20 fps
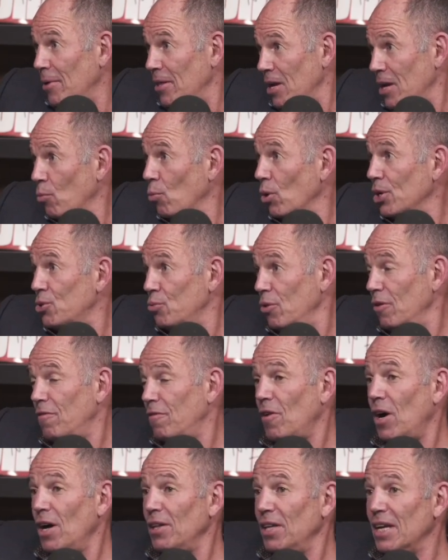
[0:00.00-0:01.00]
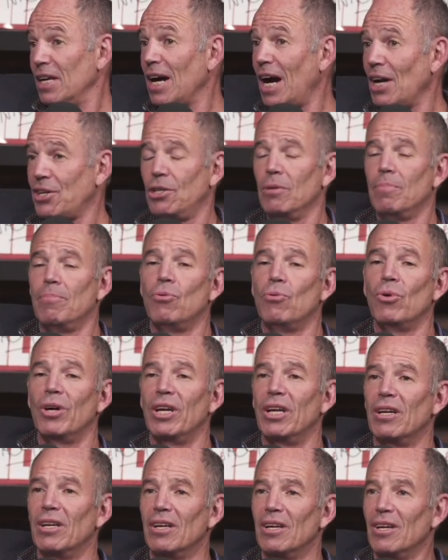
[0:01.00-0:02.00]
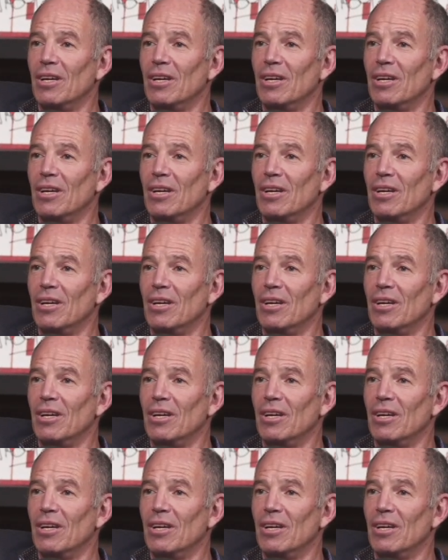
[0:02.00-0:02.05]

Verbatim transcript: And then once we finally got to the point,